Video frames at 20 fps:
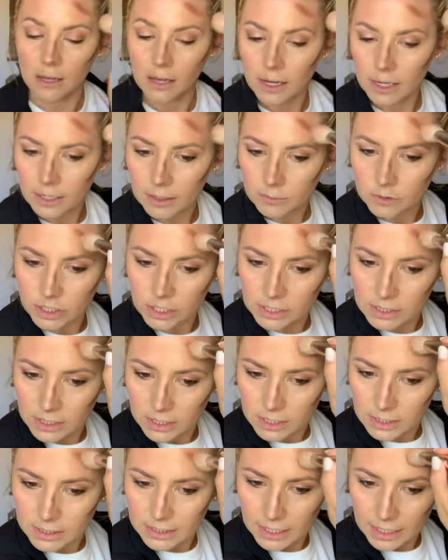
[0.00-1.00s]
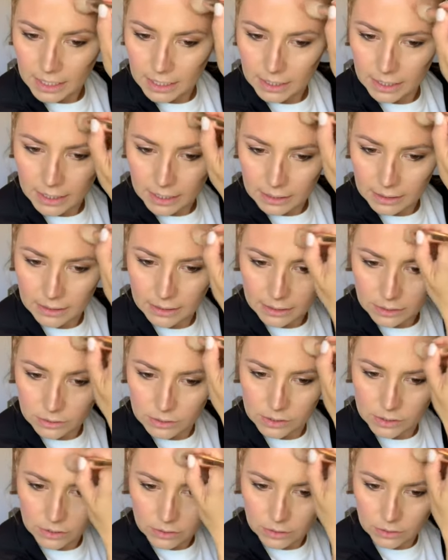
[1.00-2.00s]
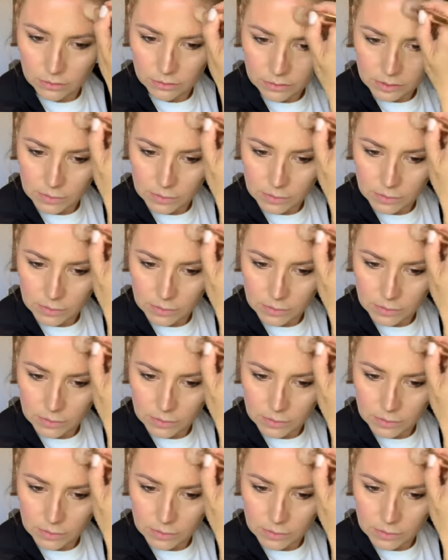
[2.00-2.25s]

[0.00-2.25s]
and I'm just gonna take little circles